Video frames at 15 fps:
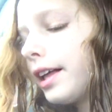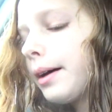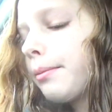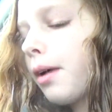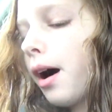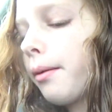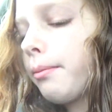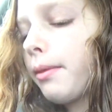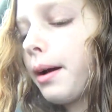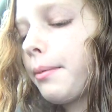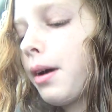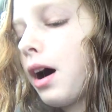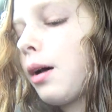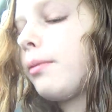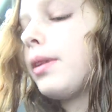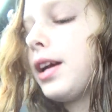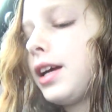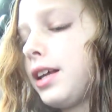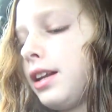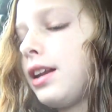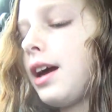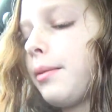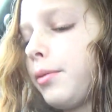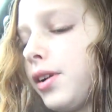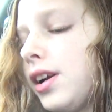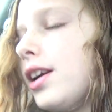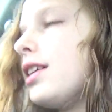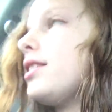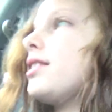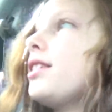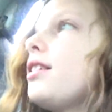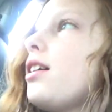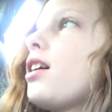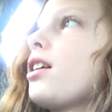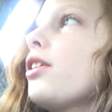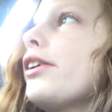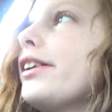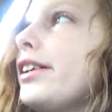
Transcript: my mom and Emery are going